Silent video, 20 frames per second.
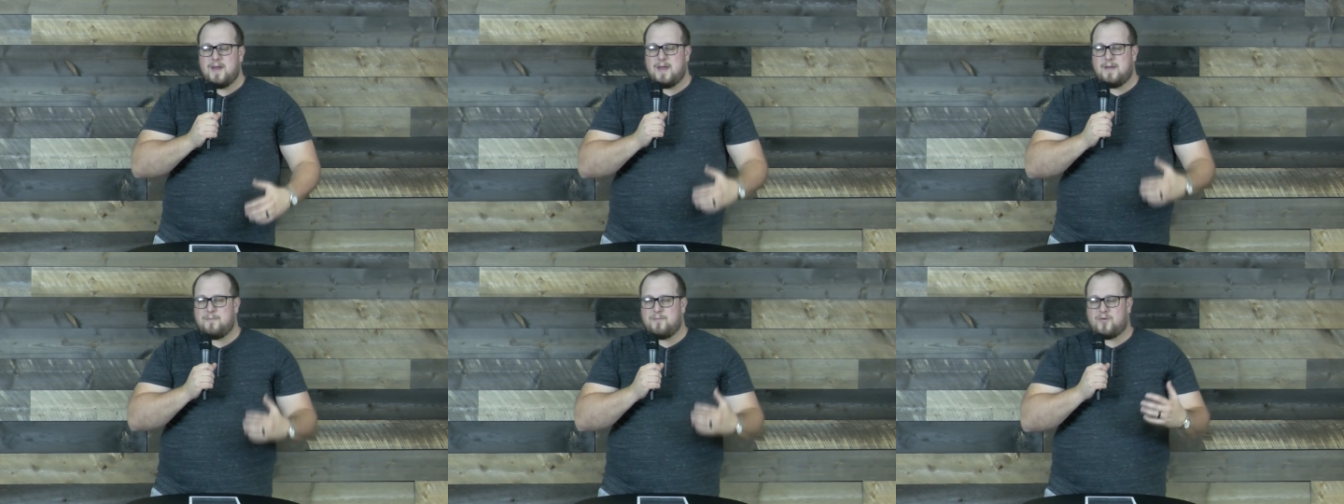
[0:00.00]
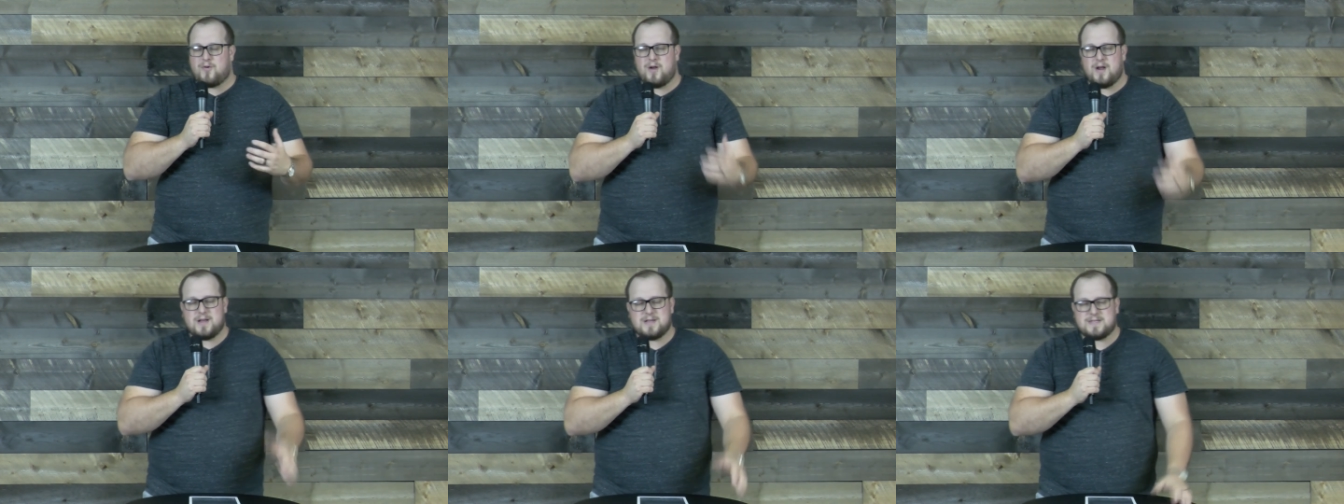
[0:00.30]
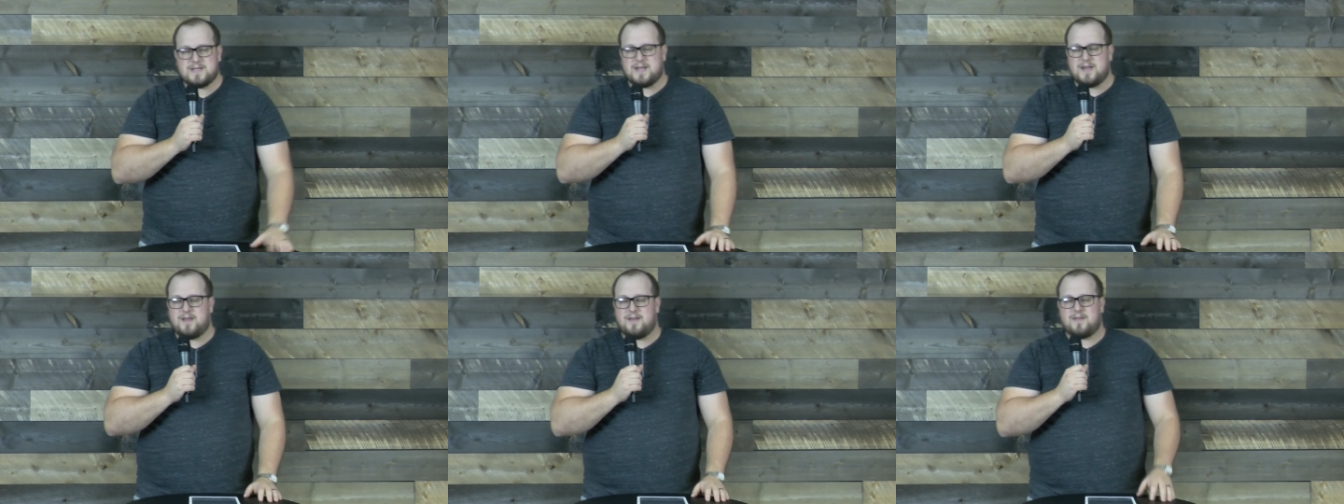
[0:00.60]
in
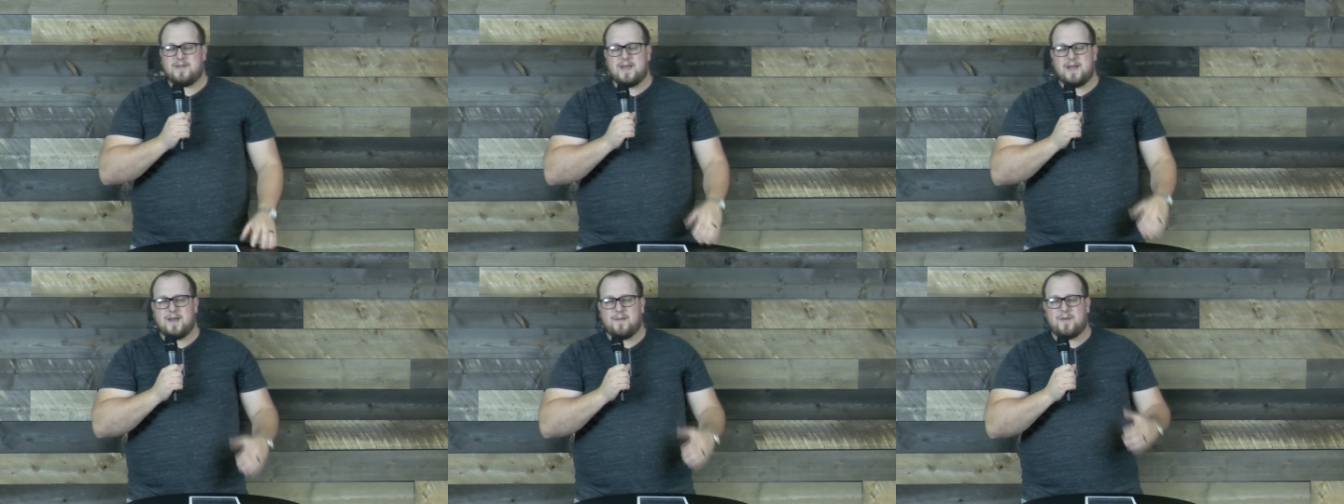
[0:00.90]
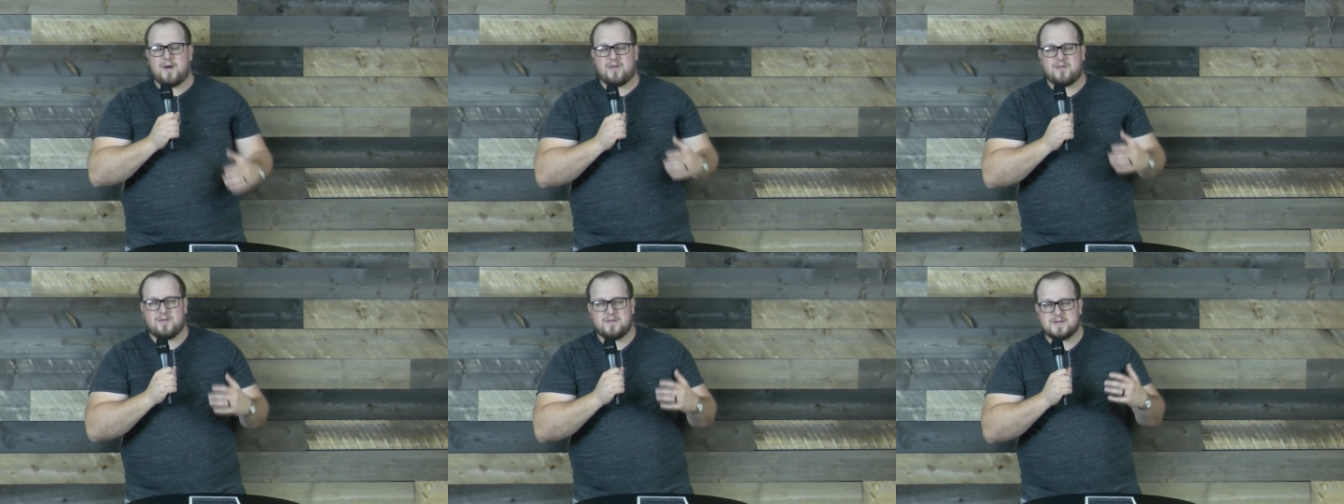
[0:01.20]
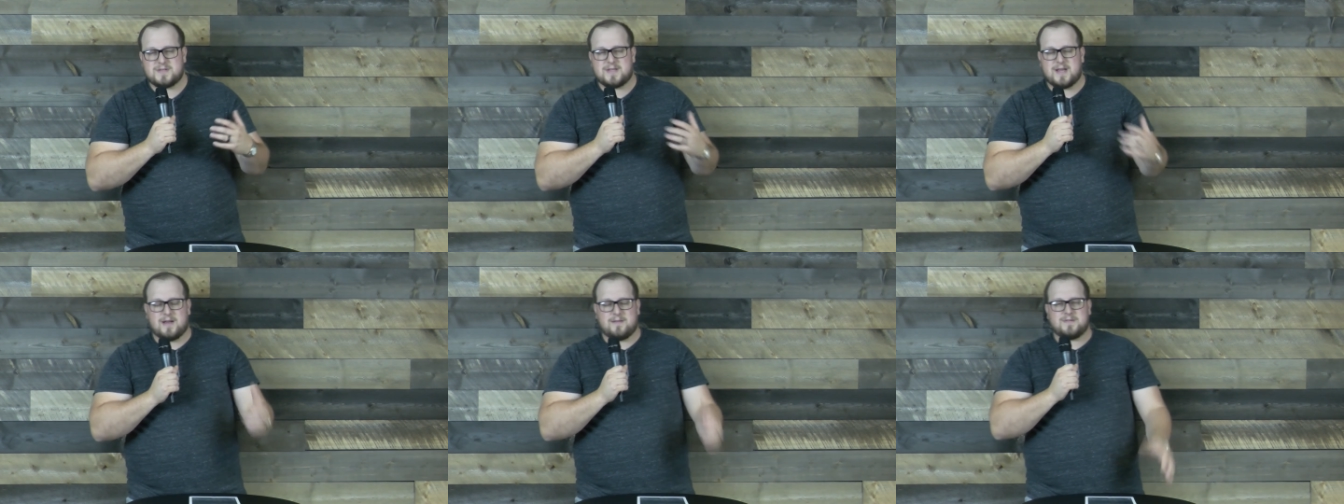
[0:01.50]
prison. You think about
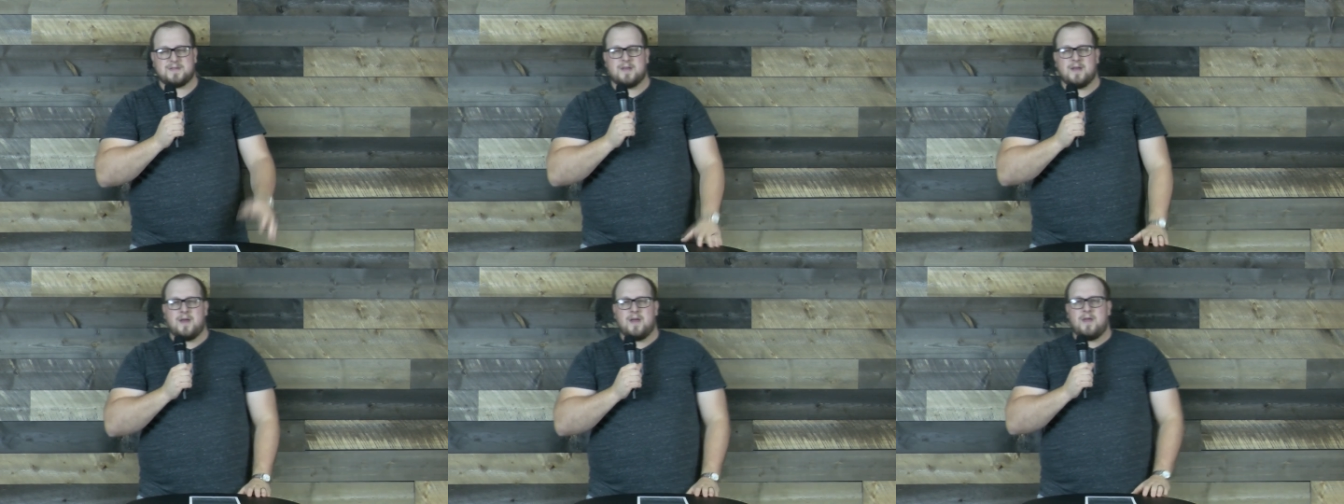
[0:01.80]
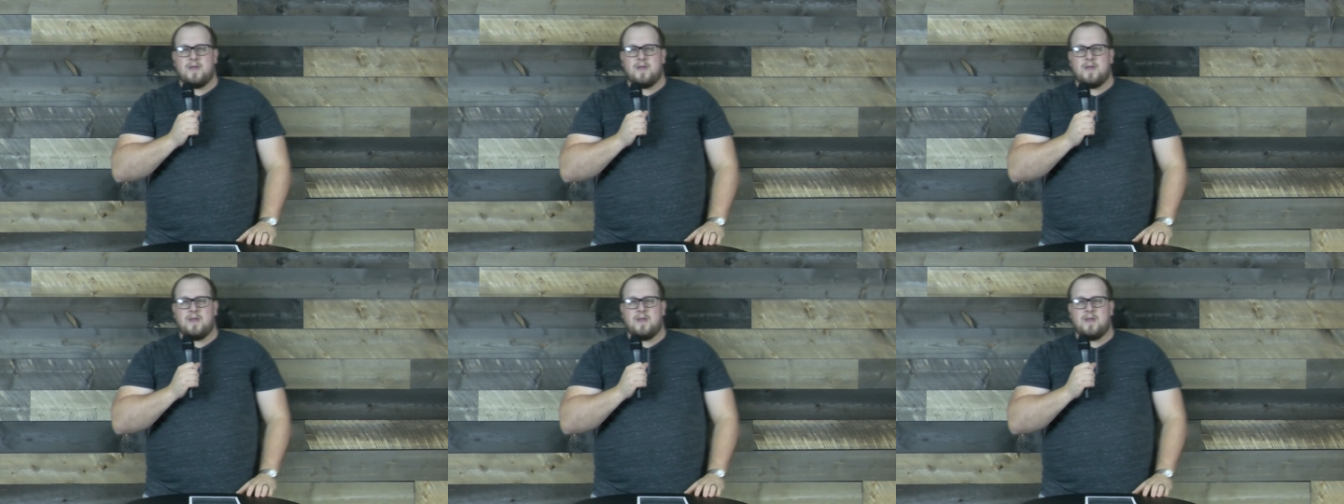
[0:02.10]
those times